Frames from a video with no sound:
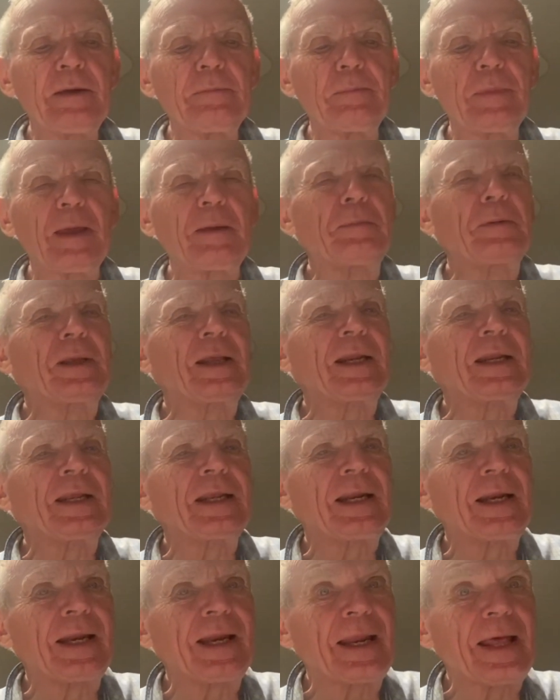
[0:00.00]
maybe a
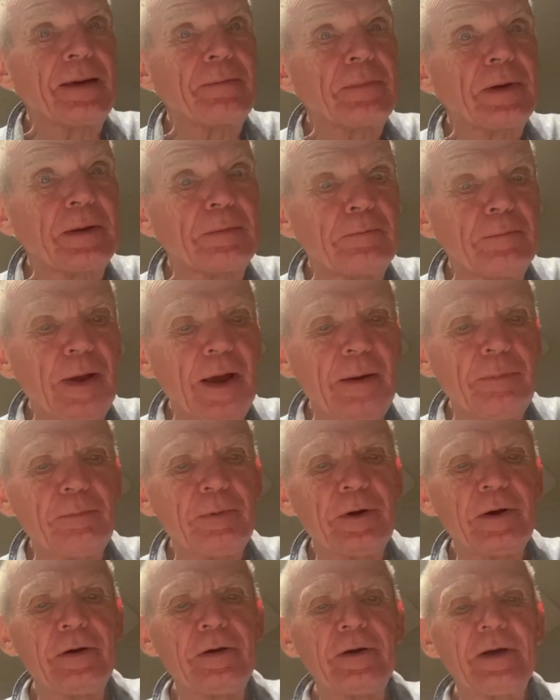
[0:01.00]
little lemon
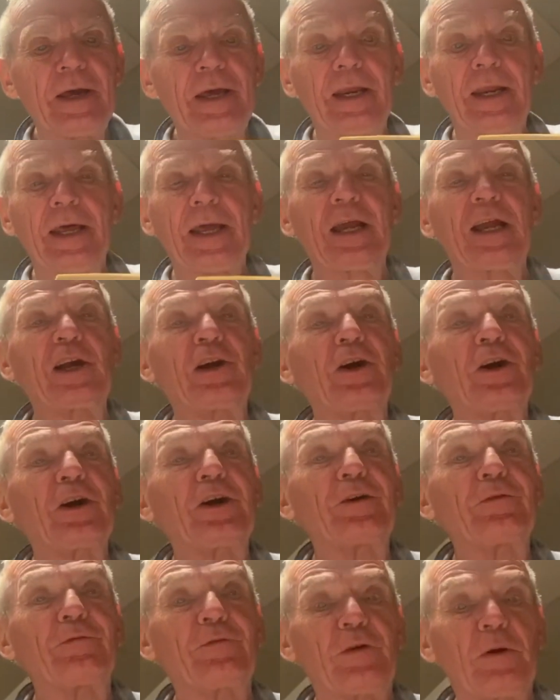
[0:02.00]
pepper, and I cook
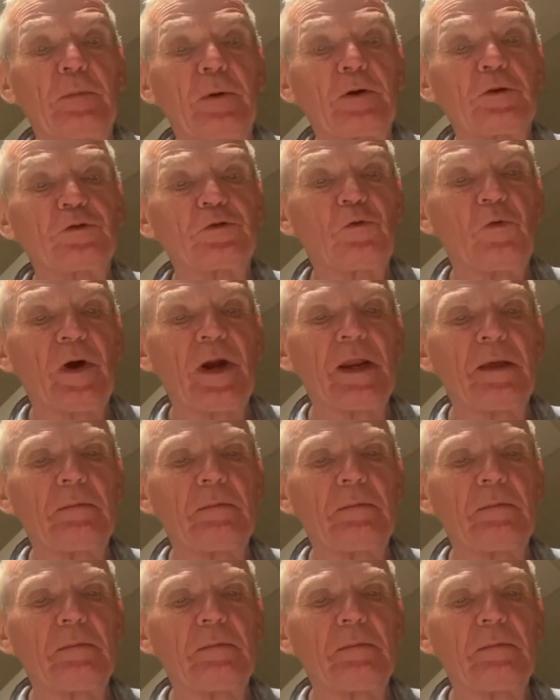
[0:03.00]
it for about 20